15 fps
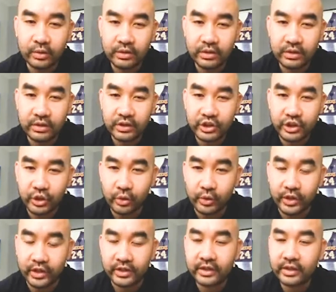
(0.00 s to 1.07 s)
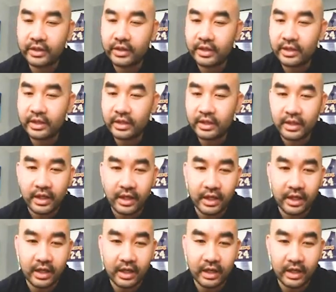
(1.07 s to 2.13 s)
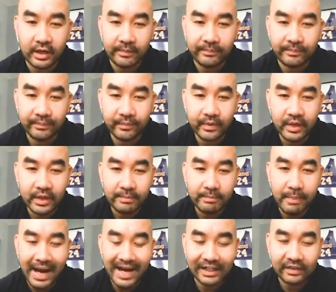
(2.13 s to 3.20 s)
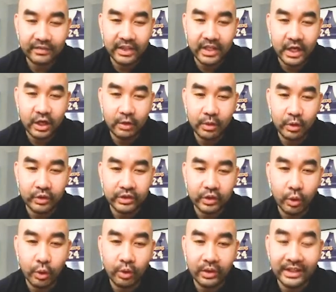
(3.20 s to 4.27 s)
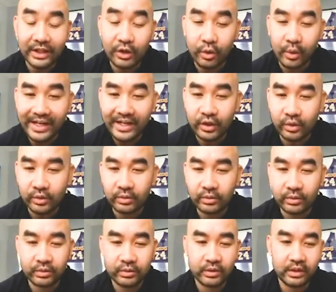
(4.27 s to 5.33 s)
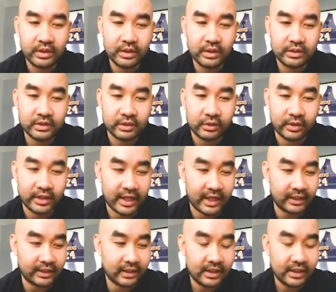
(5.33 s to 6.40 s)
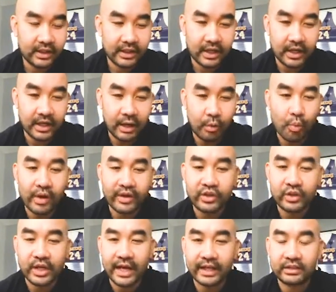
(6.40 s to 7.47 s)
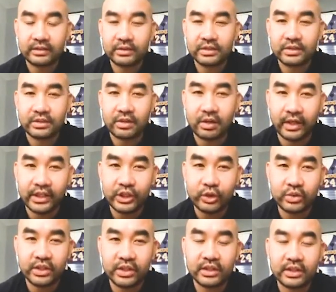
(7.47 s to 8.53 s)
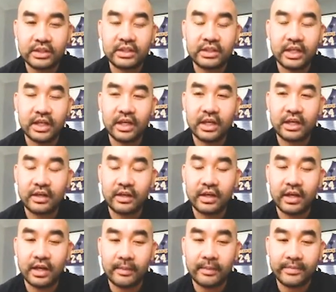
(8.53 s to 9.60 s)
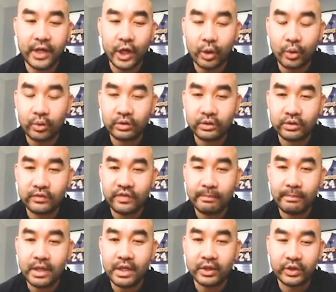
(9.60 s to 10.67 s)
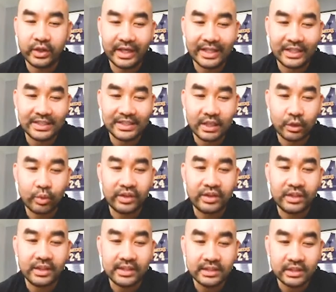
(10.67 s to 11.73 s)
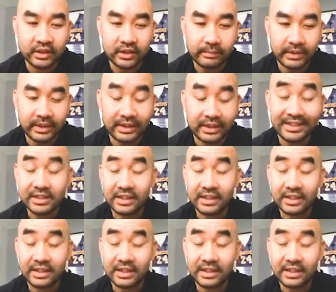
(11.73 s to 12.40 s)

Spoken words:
shoulder. Back of the elbow is olecranial. So again, I want you guys to start using this note to familiarize yourself with these terms, because these are the